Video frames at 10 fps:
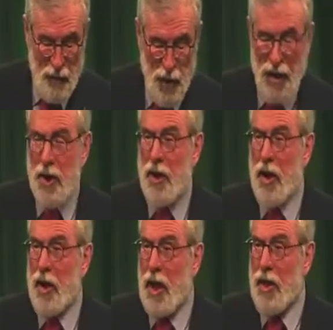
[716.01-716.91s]

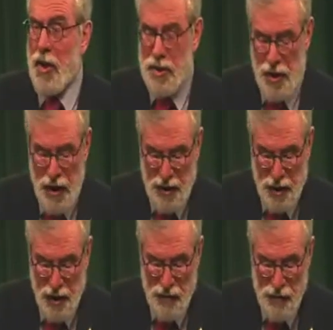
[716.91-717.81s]
President Clinton's
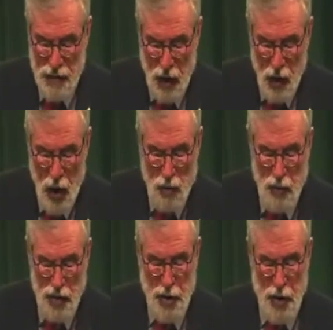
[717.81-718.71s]
initiative, along
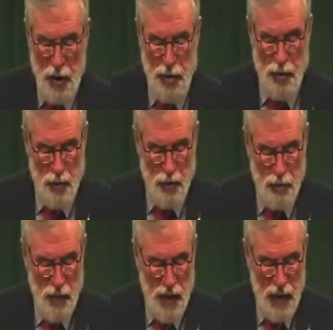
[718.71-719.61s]
with John
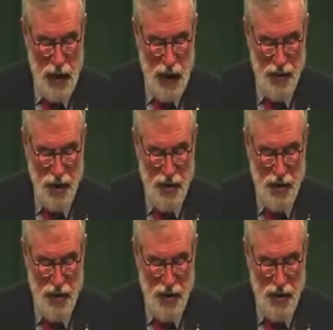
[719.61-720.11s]
Hume and then